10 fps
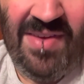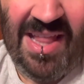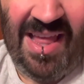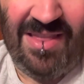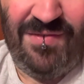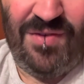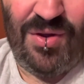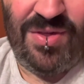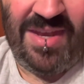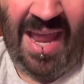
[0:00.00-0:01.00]
like the
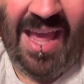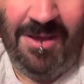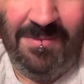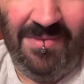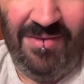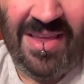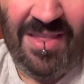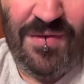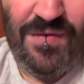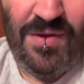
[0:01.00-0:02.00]
first name. It was like
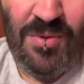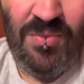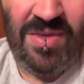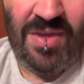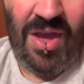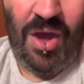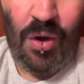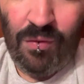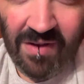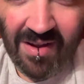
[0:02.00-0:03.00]
the film was
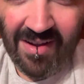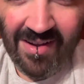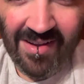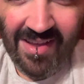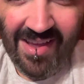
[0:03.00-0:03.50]
over